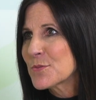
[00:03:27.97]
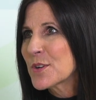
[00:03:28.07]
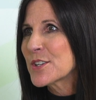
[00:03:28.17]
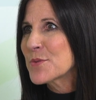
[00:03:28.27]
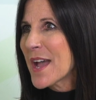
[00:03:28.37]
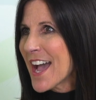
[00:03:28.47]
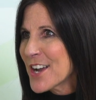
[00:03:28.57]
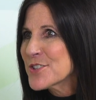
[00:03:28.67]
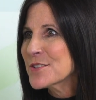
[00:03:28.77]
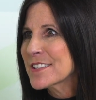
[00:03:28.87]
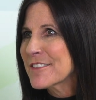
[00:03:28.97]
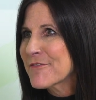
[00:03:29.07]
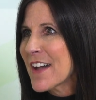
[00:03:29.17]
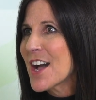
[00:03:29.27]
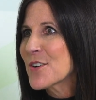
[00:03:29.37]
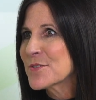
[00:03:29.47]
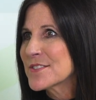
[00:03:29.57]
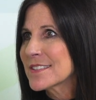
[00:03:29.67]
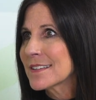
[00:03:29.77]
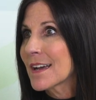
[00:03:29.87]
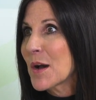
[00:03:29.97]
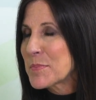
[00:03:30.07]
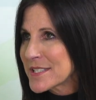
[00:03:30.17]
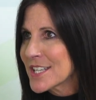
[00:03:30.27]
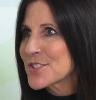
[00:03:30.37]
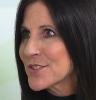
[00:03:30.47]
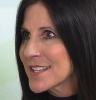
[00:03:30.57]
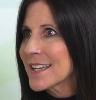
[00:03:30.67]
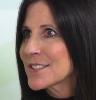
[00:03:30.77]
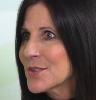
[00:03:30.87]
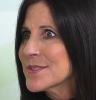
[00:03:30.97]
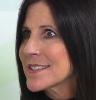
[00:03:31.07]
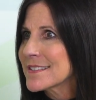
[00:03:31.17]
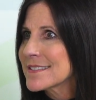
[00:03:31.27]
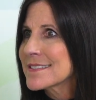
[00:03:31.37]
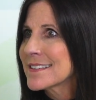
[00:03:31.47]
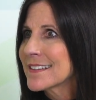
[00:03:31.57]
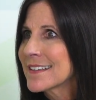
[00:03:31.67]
where you actually found a potential diagnosis.